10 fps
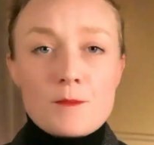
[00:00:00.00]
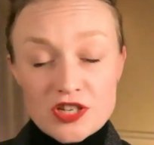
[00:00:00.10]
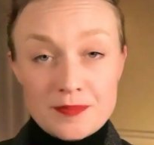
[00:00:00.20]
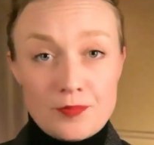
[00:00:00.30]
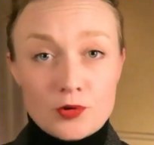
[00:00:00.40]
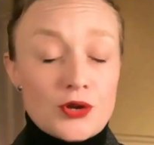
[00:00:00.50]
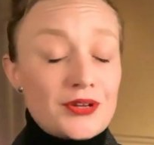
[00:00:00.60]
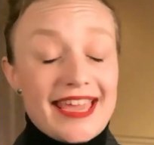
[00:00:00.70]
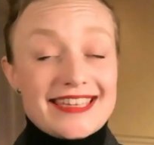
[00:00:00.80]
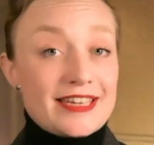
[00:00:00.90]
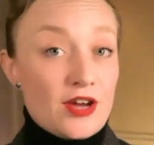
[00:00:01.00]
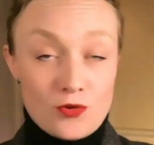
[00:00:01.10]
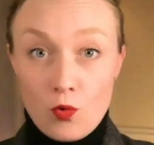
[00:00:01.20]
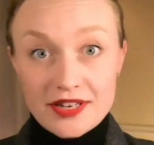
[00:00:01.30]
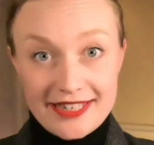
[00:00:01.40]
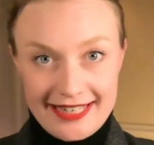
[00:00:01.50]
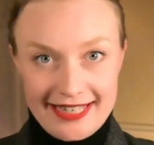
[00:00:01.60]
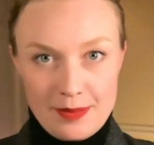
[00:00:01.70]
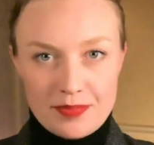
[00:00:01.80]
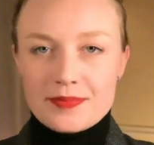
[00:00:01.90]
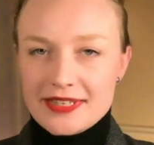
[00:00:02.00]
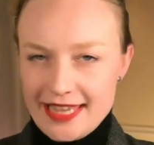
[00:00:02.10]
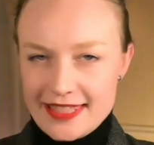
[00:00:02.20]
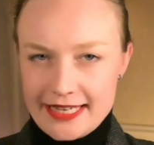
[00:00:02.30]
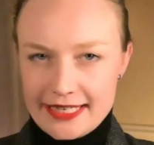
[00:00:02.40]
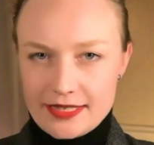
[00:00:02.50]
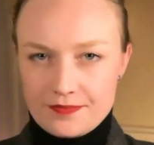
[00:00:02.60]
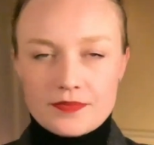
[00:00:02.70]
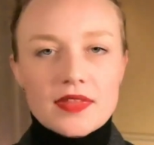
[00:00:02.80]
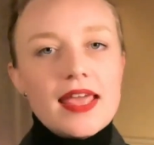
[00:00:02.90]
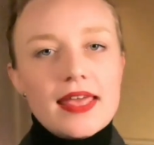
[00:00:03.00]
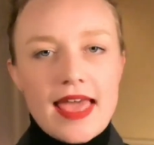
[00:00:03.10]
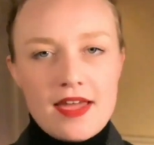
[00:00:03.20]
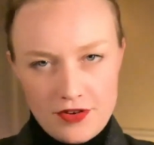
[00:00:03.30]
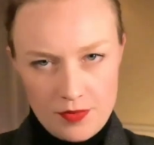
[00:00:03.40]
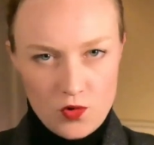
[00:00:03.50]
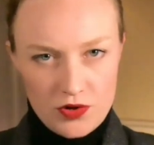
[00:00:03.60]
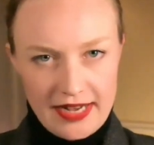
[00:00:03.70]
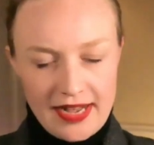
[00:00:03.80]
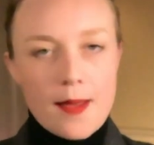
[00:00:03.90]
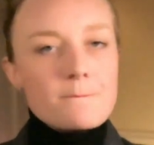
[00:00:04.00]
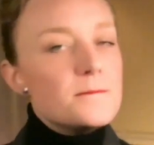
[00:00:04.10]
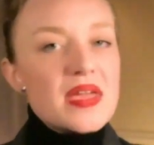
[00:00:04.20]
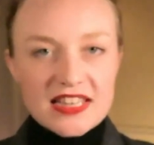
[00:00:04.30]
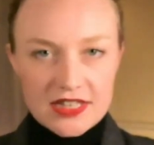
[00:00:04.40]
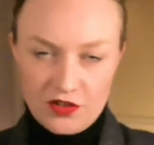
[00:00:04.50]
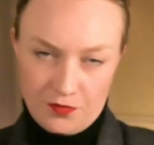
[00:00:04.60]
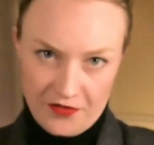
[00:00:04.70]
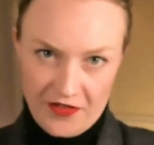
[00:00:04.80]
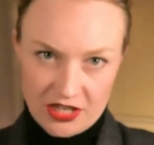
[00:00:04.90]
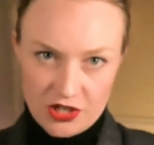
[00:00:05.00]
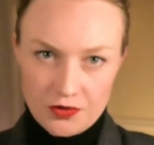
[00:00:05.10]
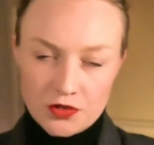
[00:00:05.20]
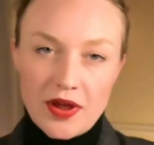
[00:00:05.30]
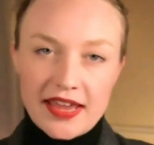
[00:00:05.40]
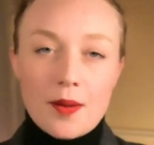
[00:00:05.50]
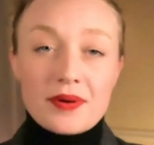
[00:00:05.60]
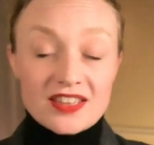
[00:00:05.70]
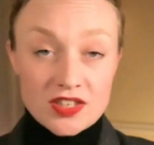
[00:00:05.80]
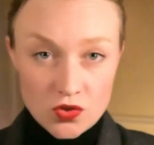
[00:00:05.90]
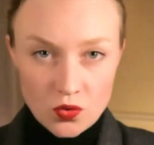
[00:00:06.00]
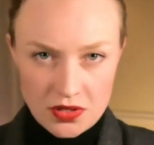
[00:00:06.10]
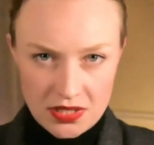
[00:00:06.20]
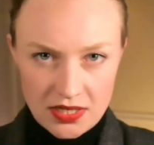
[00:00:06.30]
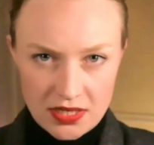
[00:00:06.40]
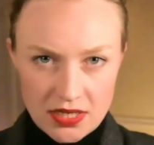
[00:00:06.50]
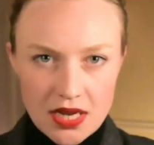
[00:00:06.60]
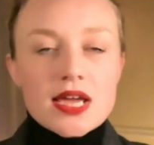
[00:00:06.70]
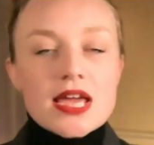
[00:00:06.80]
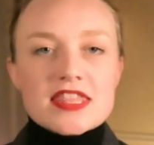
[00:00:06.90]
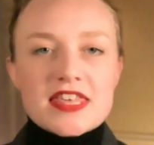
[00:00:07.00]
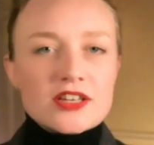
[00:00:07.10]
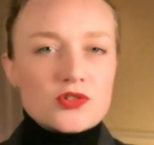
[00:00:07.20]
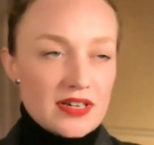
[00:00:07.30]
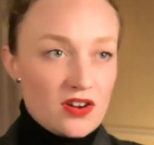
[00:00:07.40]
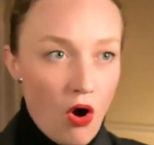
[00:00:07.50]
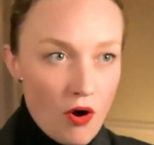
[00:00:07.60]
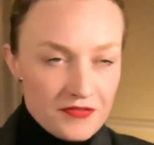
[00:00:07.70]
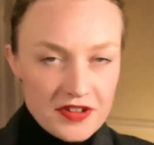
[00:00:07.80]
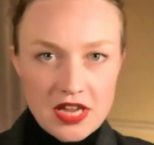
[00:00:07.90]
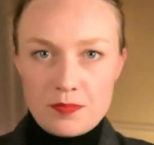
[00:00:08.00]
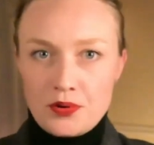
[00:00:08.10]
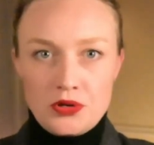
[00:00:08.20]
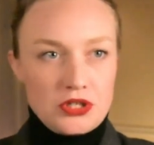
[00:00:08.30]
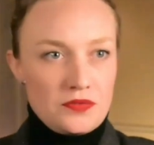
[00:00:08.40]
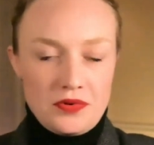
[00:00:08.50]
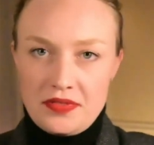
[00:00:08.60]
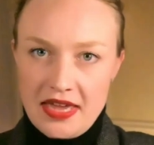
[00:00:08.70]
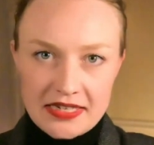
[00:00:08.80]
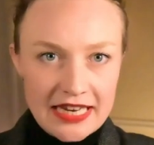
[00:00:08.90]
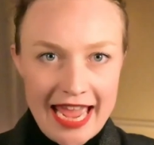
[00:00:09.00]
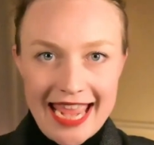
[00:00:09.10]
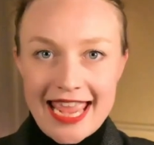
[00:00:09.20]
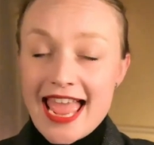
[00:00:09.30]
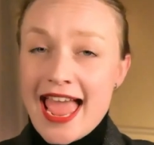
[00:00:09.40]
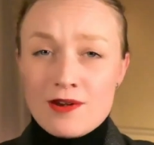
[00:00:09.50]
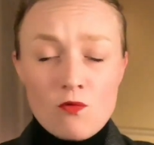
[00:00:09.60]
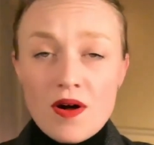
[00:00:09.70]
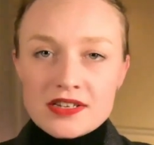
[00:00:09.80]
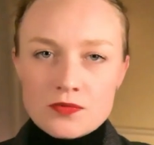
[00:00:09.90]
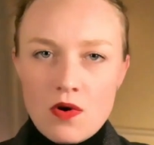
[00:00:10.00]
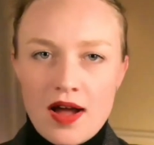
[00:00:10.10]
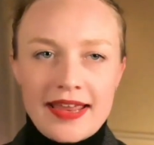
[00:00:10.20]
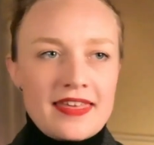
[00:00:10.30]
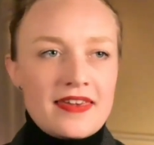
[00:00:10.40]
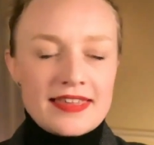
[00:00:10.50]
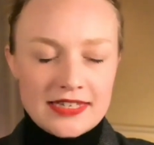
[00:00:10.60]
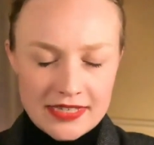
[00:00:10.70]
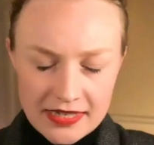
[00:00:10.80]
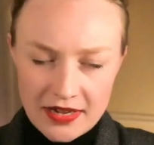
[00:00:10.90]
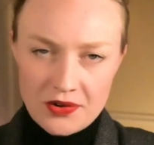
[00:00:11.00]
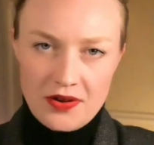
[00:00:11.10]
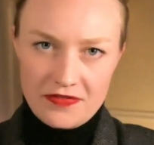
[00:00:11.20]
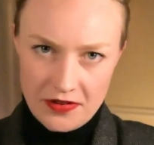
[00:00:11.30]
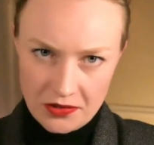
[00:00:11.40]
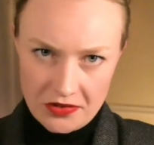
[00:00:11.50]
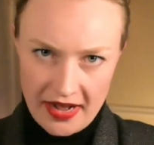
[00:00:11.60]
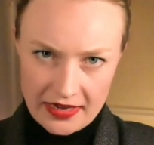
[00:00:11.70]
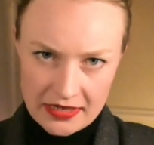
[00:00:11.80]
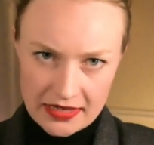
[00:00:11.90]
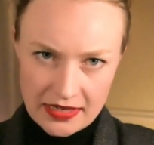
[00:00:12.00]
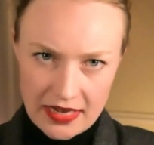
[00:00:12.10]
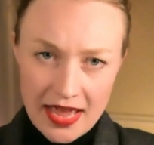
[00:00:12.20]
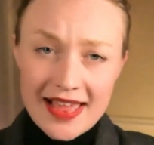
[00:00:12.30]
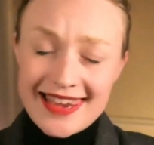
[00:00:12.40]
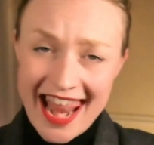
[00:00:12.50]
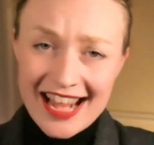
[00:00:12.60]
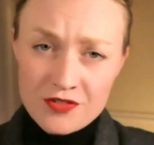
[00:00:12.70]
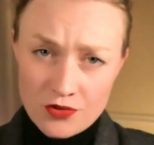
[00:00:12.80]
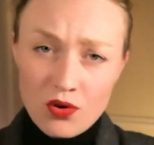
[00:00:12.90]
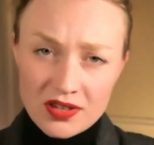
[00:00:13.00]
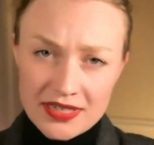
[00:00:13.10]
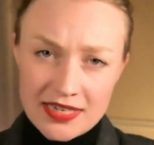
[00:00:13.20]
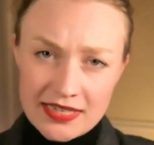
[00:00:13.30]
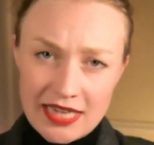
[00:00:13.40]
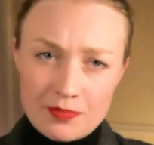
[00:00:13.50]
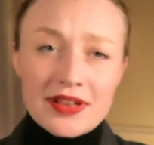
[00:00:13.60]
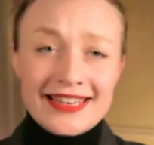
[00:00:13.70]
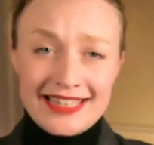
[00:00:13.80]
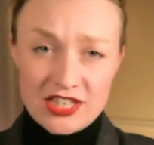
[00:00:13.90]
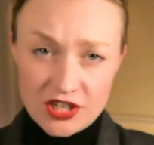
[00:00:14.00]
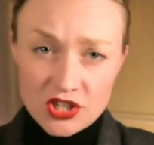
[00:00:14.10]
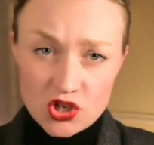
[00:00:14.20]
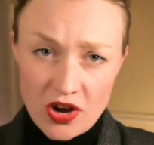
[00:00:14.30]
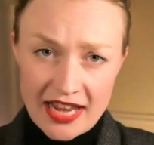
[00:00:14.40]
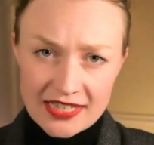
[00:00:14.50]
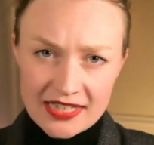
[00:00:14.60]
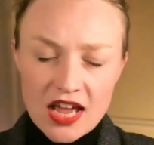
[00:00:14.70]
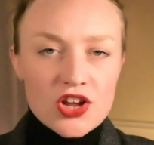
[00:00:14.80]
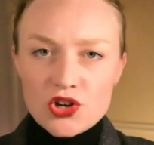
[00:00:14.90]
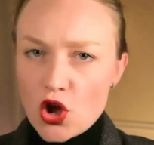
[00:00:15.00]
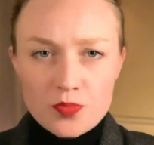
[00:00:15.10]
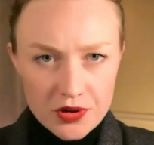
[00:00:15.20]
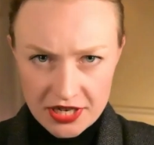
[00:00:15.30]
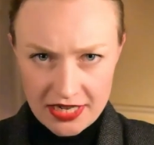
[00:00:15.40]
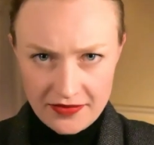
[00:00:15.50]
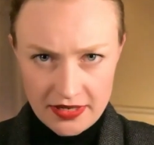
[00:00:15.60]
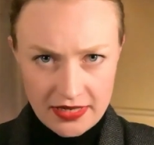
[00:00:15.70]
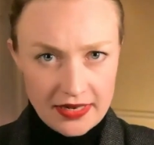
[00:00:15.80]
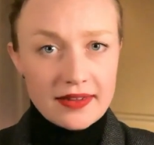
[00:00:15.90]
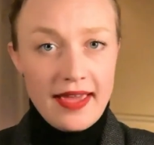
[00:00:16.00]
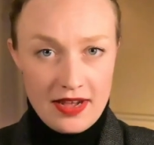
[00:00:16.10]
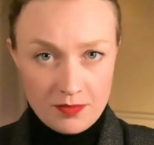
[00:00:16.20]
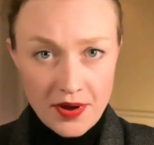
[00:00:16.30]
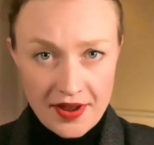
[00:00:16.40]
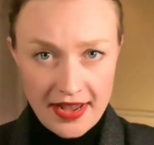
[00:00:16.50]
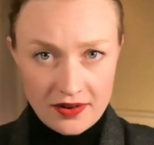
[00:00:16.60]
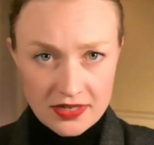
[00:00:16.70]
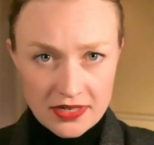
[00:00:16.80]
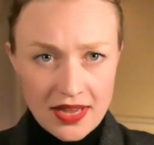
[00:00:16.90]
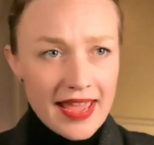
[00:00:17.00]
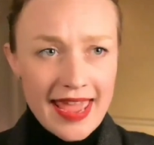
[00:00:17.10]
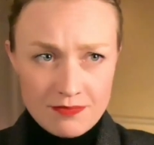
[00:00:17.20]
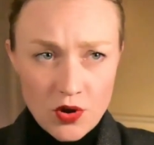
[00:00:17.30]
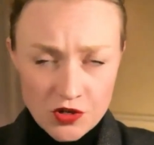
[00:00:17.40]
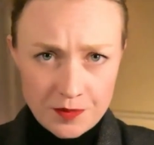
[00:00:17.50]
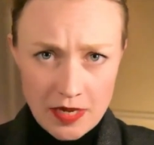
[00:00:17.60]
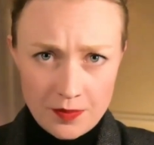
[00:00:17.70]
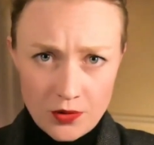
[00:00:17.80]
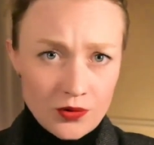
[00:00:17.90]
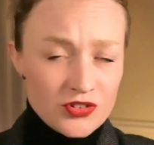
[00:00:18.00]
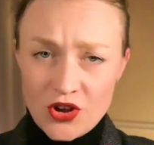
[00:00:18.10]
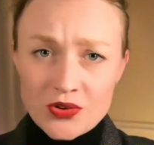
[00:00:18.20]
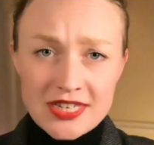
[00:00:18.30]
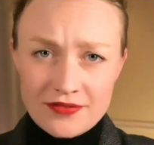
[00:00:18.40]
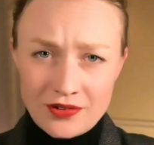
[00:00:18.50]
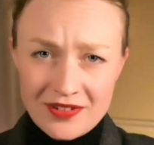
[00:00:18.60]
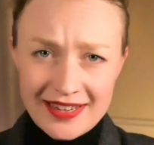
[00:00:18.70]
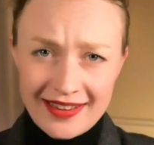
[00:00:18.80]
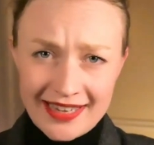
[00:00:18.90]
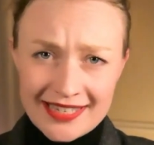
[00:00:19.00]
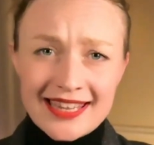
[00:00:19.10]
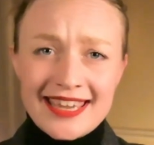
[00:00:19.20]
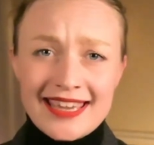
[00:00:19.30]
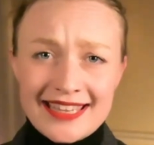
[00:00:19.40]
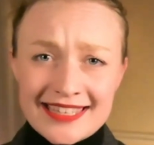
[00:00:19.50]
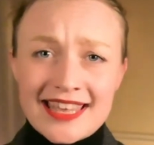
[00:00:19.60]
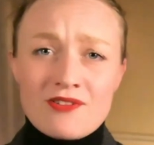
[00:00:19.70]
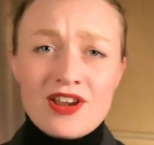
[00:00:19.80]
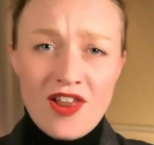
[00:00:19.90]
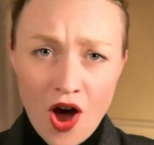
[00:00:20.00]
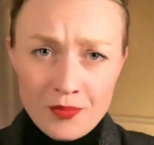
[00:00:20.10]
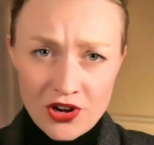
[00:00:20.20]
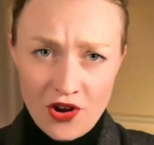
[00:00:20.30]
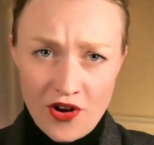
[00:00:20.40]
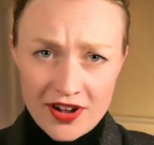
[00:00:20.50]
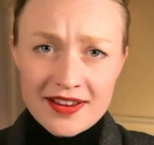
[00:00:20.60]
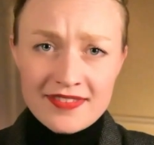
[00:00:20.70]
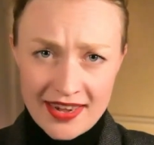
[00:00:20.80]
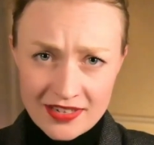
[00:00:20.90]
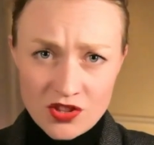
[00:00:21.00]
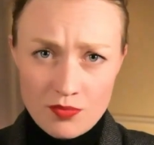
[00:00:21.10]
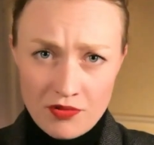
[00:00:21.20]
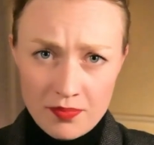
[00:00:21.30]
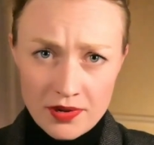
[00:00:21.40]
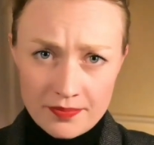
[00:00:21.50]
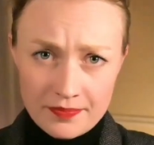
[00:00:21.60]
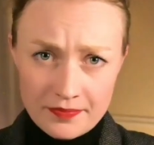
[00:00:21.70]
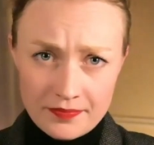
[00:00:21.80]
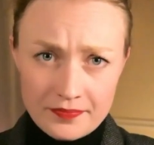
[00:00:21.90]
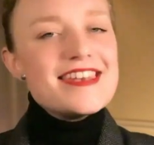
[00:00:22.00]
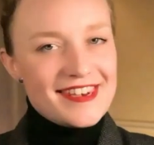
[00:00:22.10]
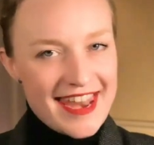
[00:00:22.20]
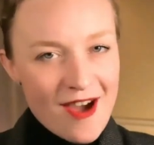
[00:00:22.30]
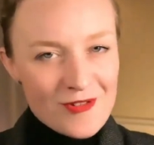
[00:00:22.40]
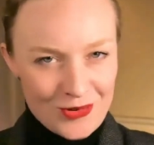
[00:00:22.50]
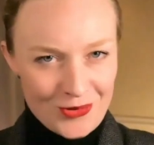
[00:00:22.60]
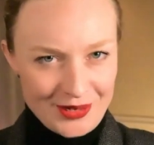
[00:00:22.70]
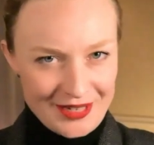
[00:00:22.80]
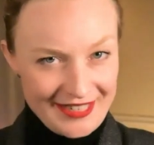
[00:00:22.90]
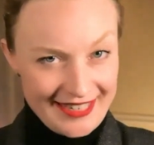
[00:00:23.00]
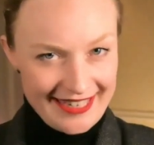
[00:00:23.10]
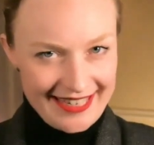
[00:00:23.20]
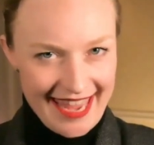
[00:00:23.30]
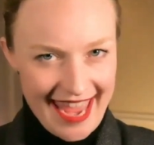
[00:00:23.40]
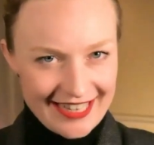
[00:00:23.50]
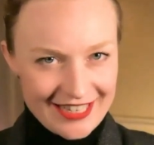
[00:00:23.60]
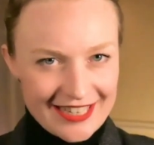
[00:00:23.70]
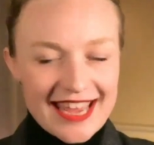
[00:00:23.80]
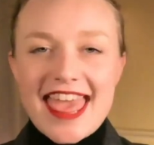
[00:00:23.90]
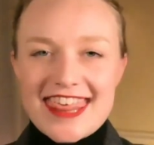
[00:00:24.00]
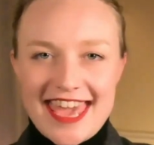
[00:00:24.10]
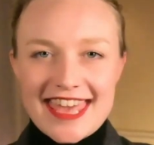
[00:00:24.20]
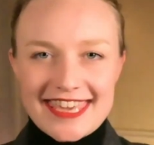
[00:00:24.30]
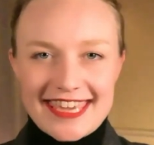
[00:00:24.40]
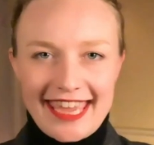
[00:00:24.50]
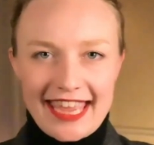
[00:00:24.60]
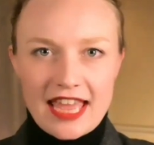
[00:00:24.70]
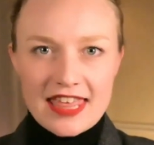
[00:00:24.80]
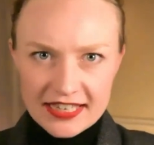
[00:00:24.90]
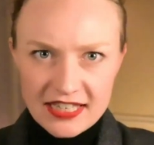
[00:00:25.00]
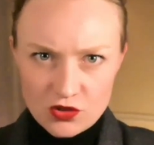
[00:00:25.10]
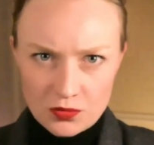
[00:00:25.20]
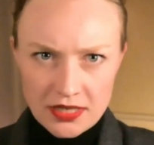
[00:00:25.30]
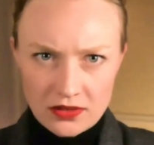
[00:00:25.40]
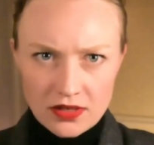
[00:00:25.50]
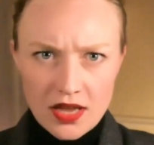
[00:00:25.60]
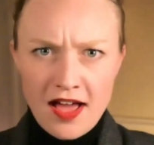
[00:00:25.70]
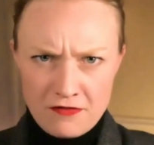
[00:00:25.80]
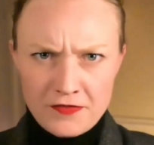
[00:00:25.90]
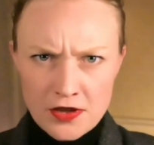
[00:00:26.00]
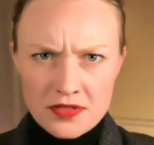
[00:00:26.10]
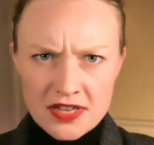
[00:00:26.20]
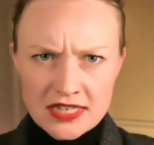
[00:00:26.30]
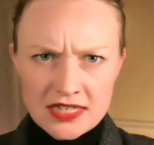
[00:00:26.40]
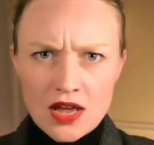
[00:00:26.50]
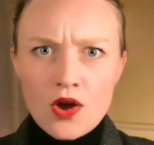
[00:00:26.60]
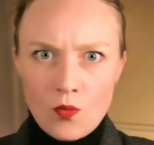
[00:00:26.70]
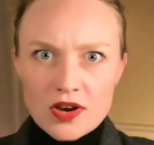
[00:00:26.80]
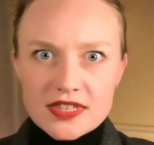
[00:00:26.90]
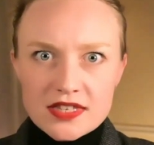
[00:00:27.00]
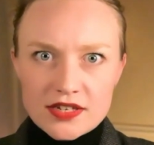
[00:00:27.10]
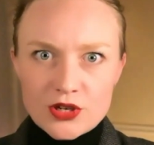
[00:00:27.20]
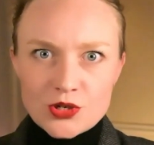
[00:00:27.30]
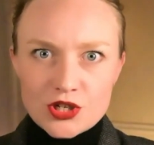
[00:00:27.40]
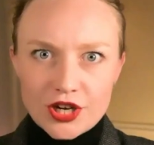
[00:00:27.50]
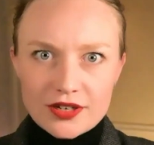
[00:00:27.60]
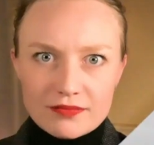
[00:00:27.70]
most people don't get enough quality sleep, say this. Every morning, millions of professionals wake up exhausted. They drink coffee, push through their day, and wonder why they still feel drained. Lack of quality sleep leads to stress, low productivity, and burnout. And most people don't even realize it's their alarm clock that is the problem. Now your audience is engaged. They're thinking, this is real, I feel this, what's the solution?